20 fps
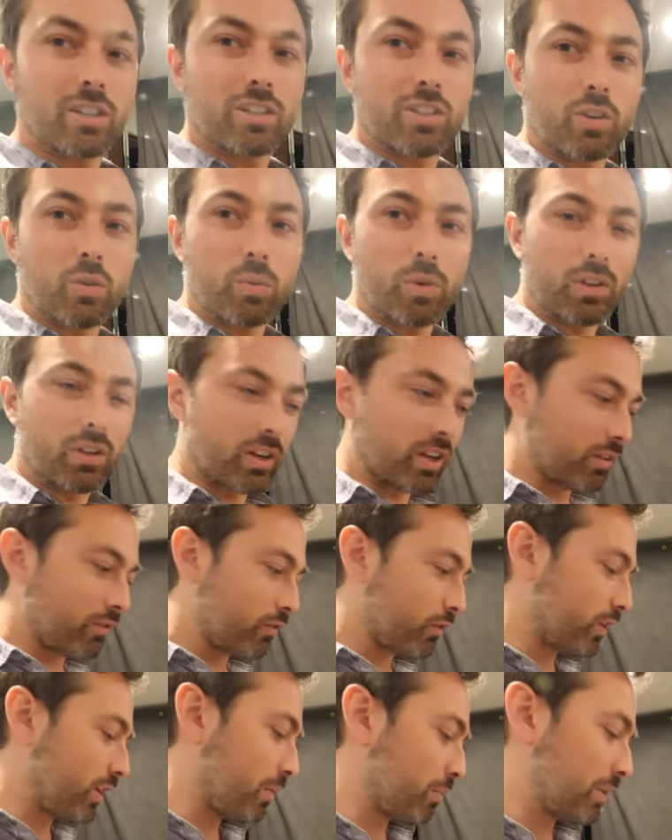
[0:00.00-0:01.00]
So we're looking
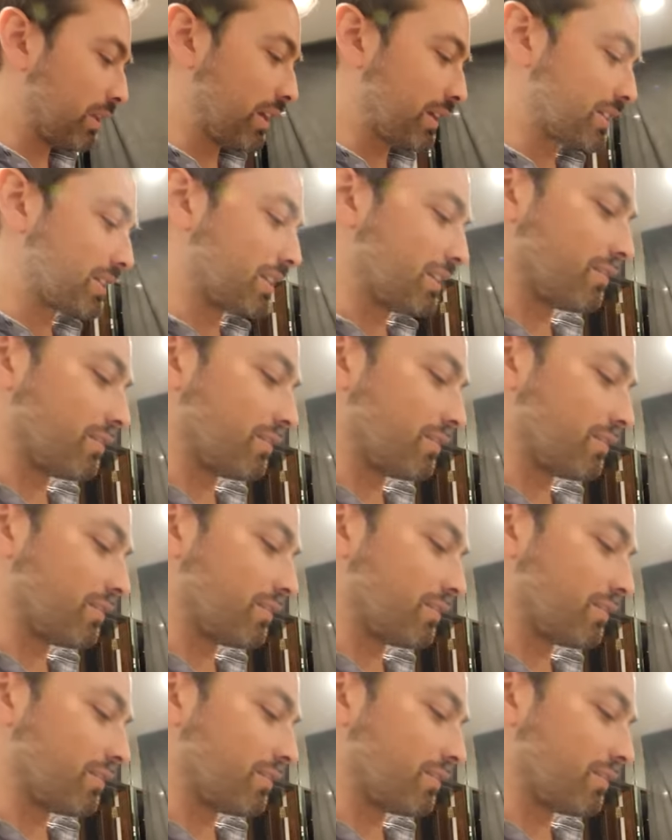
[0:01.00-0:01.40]
for a number less